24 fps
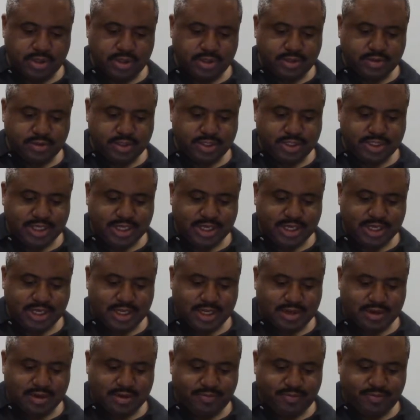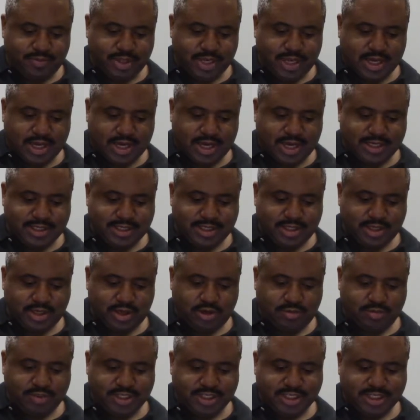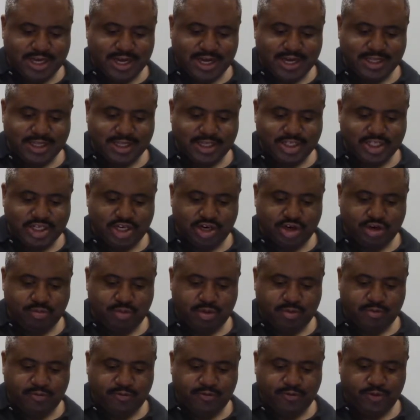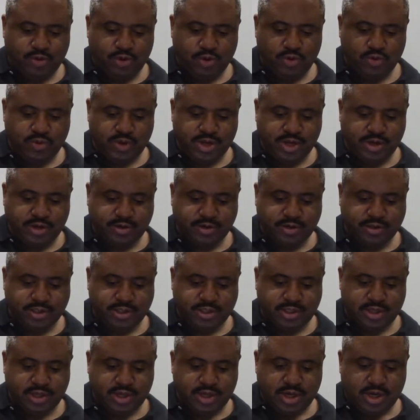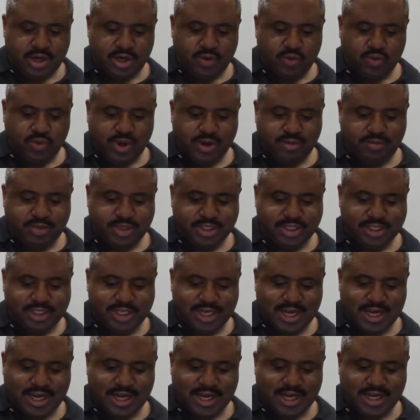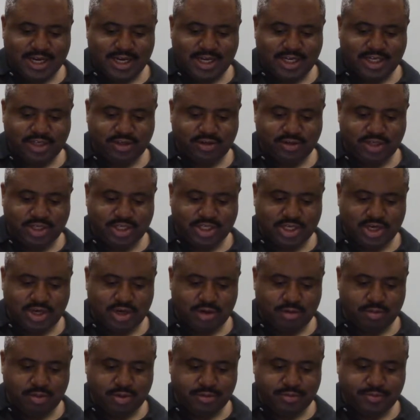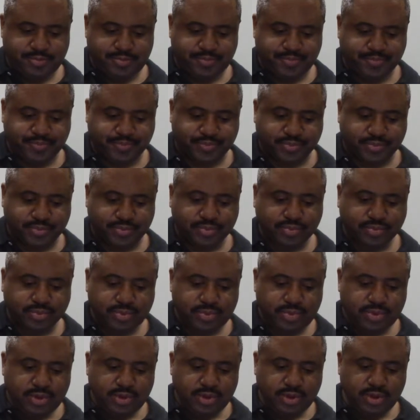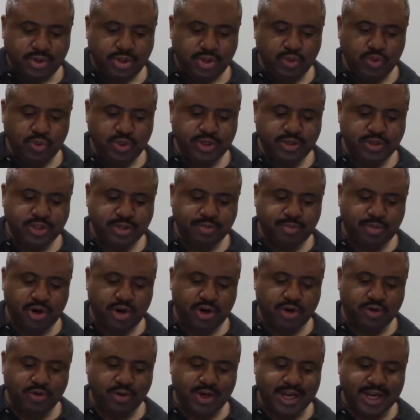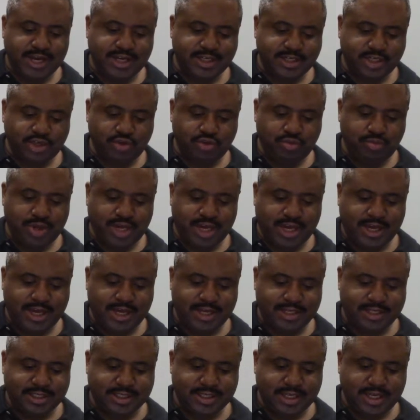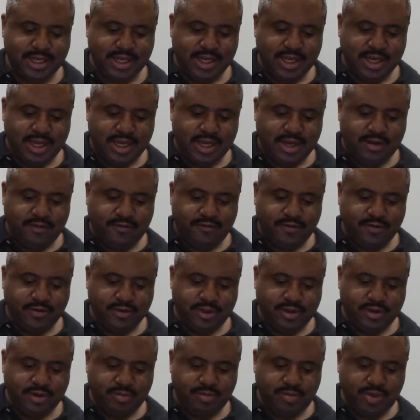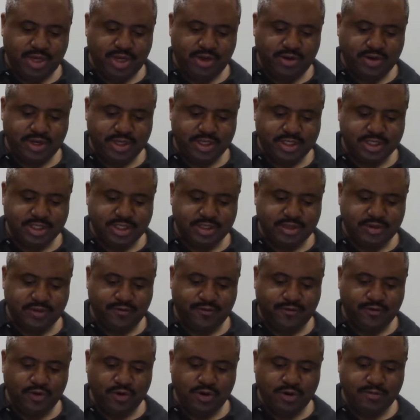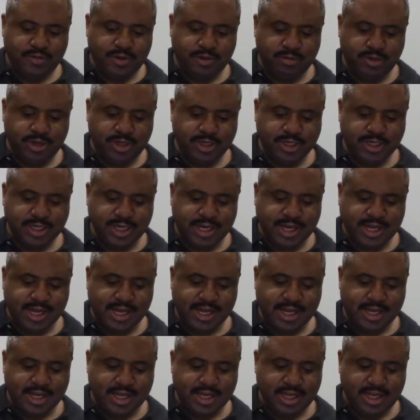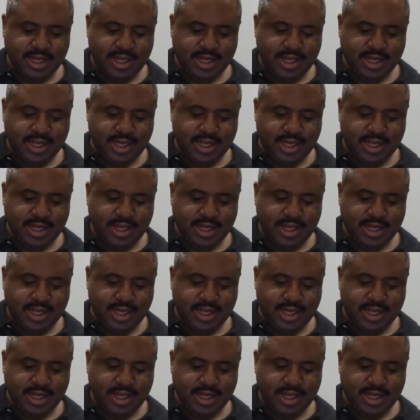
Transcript: So he said, I saw beside the cherubim 4 wheels, one beside each of the cherubim. The wheels sparkled like topaz, and for their appearance, the 4 of them looked alike.